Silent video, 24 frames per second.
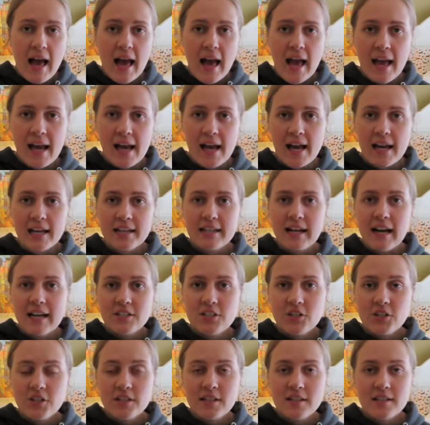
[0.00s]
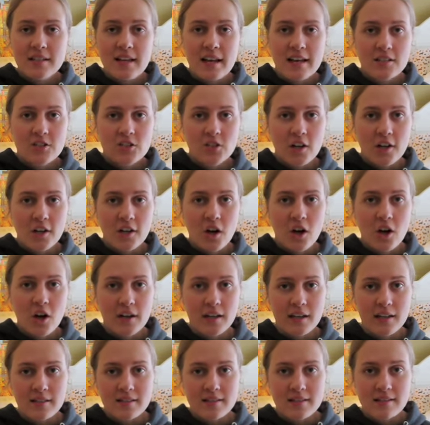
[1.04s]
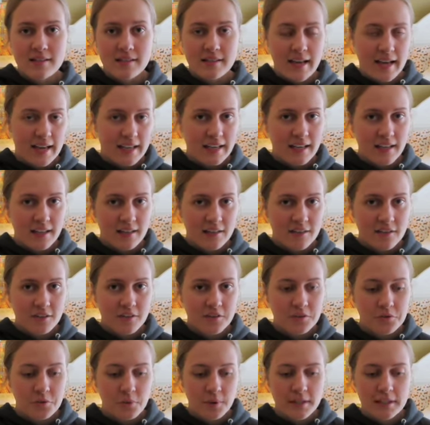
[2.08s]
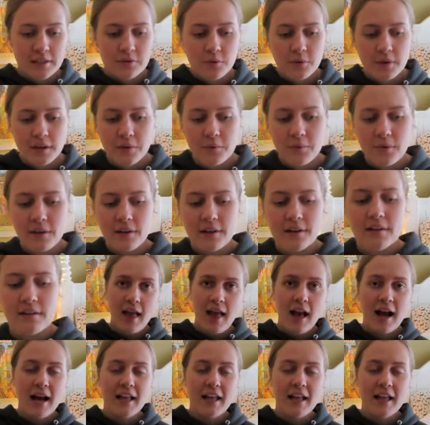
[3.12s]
And I took the test on August 2nd, 2021.